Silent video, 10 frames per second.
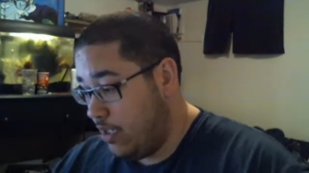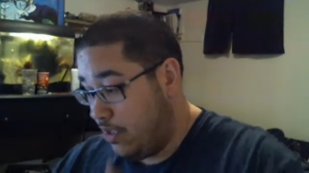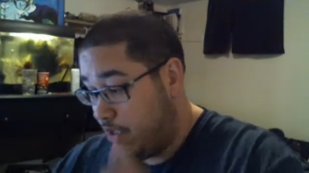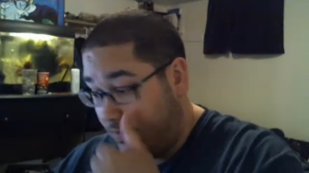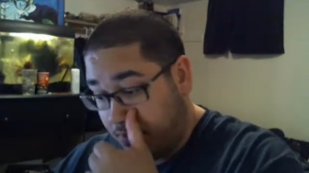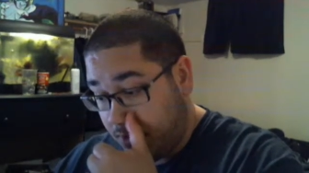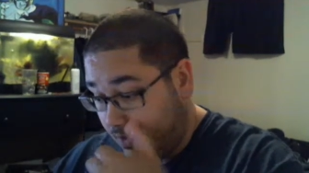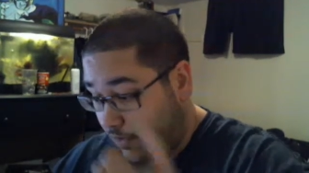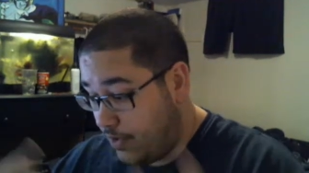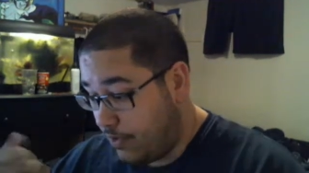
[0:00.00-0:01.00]
these
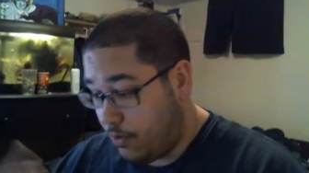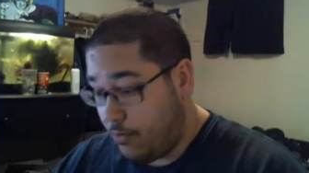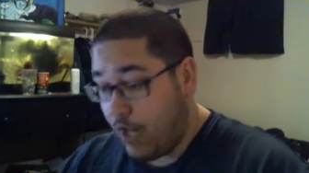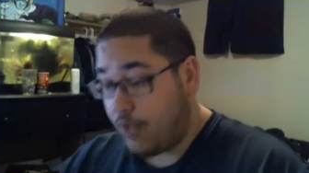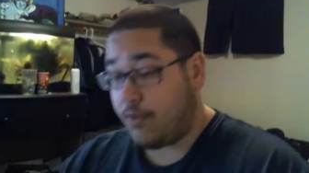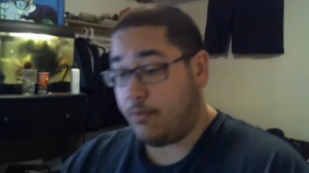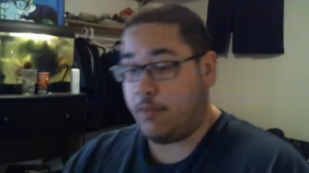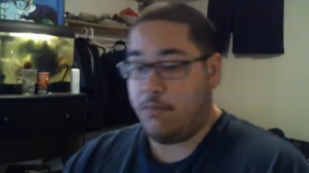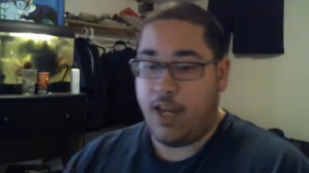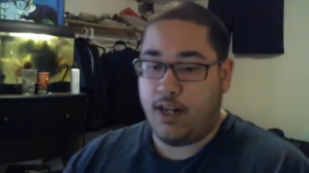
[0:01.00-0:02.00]
just these three models. I'm
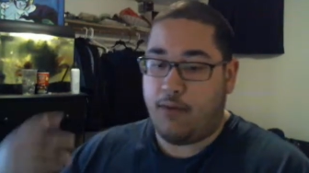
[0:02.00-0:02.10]
like, man,